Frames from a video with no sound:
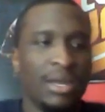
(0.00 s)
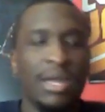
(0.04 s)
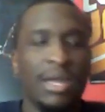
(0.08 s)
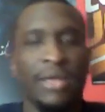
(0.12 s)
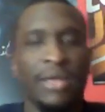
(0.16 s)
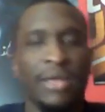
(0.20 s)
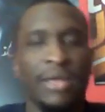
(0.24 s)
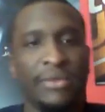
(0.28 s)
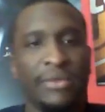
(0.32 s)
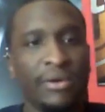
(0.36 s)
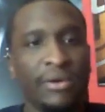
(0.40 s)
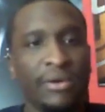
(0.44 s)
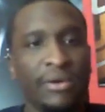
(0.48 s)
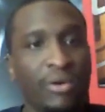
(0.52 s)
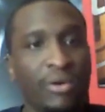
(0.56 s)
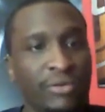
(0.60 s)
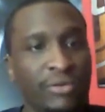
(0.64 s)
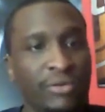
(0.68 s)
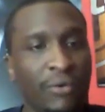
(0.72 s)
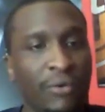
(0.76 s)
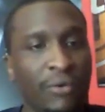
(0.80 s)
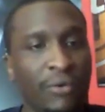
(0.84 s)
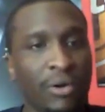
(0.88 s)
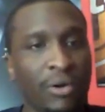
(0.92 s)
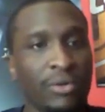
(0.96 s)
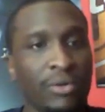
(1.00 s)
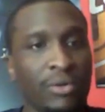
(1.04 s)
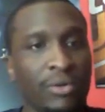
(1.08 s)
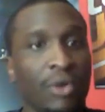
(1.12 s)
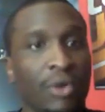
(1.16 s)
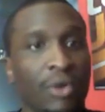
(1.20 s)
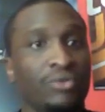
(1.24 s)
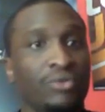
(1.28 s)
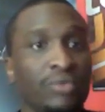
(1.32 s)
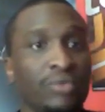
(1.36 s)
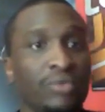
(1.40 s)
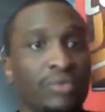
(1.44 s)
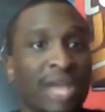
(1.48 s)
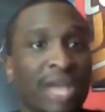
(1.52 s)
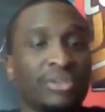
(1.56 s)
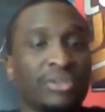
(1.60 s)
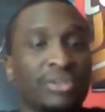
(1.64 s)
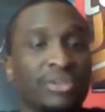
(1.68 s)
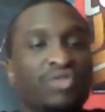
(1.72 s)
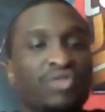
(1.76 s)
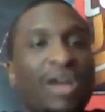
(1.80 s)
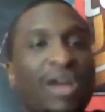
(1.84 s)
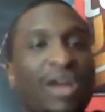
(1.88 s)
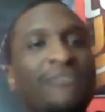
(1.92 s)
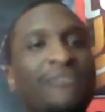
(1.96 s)
And those for those who not
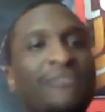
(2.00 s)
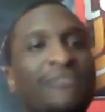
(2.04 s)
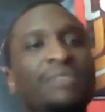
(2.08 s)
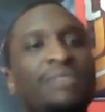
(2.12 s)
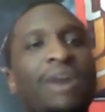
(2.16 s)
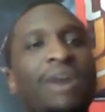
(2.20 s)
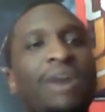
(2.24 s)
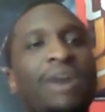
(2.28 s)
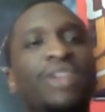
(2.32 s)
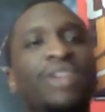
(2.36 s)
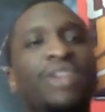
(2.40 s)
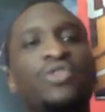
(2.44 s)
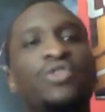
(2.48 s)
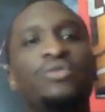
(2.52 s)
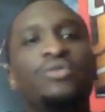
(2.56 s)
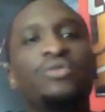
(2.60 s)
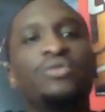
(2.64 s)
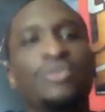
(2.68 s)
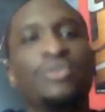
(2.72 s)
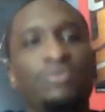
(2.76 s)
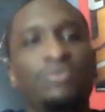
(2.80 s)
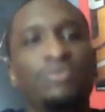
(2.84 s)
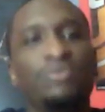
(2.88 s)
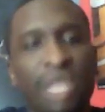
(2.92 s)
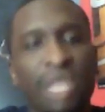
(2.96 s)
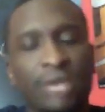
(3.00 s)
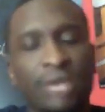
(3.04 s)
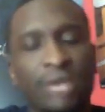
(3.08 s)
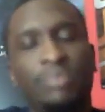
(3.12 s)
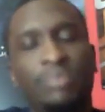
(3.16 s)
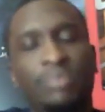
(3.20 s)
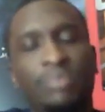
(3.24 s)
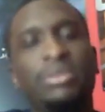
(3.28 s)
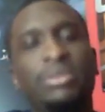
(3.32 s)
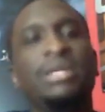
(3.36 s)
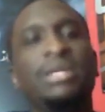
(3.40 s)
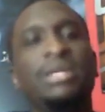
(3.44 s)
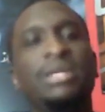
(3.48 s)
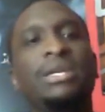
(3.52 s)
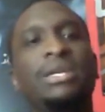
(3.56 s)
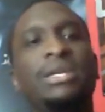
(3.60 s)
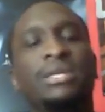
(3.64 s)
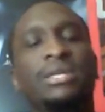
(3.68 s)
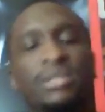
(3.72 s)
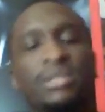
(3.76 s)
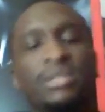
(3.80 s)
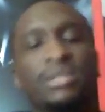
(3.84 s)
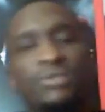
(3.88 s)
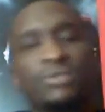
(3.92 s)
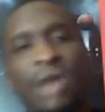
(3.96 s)
subscribed to my YouTube channel,
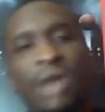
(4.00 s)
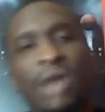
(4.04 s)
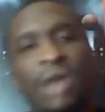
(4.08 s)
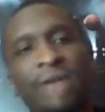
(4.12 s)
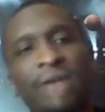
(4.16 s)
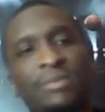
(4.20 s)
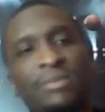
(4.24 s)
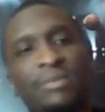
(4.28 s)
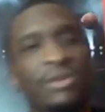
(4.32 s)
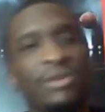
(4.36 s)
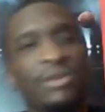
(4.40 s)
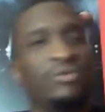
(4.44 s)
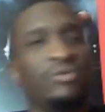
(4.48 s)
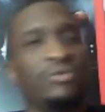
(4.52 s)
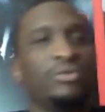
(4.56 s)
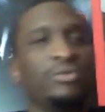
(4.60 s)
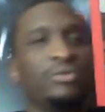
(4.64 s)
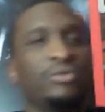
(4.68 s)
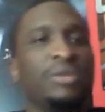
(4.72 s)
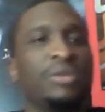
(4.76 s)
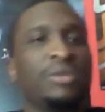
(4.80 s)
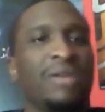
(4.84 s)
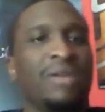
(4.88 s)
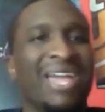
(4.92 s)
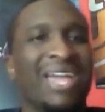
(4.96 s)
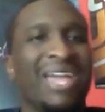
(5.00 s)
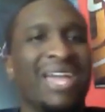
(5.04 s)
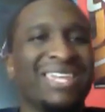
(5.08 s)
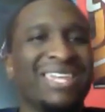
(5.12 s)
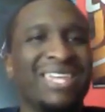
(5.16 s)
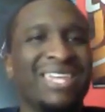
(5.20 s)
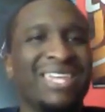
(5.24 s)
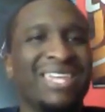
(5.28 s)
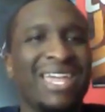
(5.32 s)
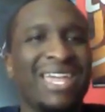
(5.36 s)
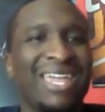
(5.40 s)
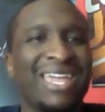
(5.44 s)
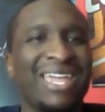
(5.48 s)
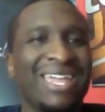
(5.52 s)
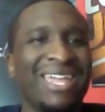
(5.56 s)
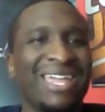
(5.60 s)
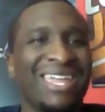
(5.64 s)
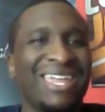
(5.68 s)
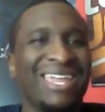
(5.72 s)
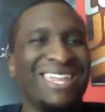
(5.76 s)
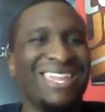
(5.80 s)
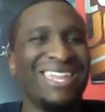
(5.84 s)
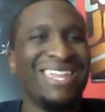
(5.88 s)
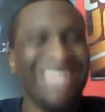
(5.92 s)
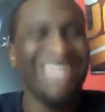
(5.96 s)
please subscribe to my YouTube channel at
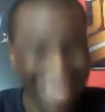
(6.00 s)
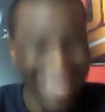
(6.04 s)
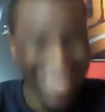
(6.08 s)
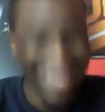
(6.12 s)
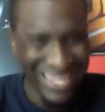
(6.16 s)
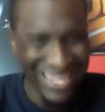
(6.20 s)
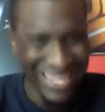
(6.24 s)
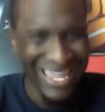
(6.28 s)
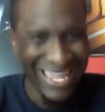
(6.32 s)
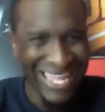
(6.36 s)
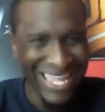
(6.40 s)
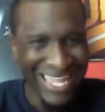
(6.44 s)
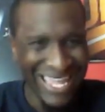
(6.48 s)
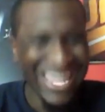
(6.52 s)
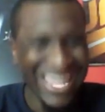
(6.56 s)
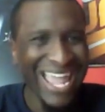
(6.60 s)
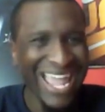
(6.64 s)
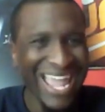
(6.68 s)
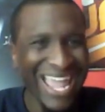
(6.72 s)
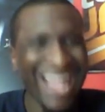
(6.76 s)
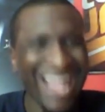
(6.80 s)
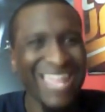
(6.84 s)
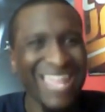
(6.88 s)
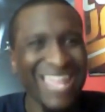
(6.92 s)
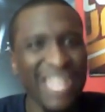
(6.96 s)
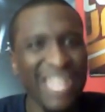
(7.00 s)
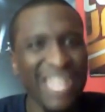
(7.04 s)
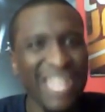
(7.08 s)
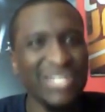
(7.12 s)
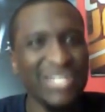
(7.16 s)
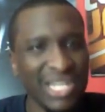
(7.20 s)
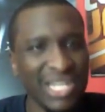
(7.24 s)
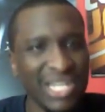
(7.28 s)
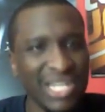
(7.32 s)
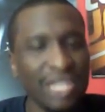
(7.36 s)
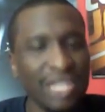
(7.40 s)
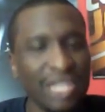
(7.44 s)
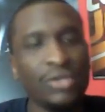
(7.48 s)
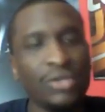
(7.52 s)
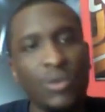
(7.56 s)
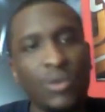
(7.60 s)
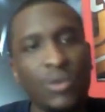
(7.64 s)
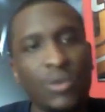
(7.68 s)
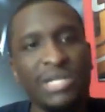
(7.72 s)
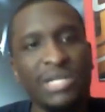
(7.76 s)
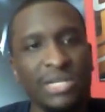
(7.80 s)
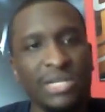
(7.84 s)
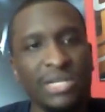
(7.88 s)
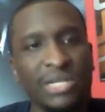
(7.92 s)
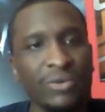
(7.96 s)
King KING
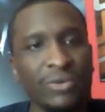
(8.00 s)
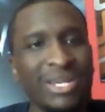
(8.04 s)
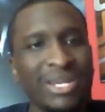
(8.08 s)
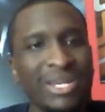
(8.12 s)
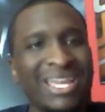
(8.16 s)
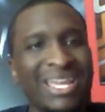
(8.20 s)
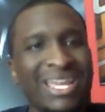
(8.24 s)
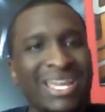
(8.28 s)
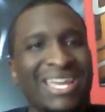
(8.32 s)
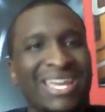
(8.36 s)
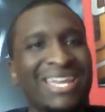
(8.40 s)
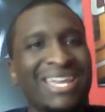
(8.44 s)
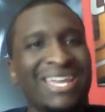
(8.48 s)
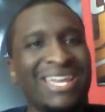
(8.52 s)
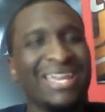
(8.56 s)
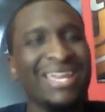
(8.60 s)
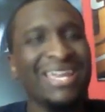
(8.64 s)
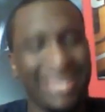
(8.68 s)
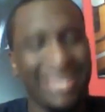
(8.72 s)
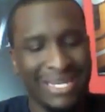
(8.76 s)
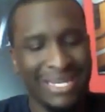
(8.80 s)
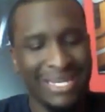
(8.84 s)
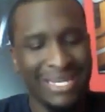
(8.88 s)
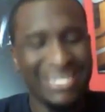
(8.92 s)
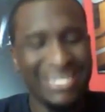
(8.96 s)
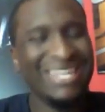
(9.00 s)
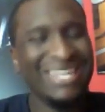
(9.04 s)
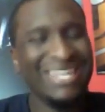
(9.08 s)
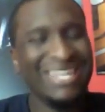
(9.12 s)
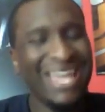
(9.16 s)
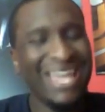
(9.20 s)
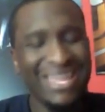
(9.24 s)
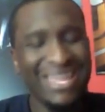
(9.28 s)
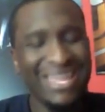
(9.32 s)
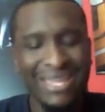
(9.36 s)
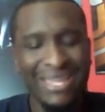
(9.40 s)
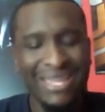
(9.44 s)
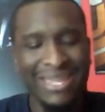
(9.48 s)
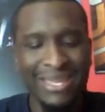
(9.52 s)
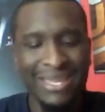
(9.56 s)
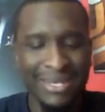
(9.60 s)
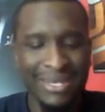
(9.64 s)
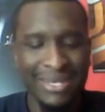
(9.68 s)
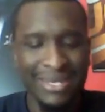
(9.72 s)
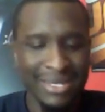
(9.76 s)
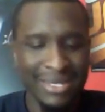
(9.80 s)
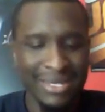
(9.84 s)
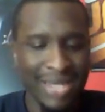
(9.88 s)
23 TAE.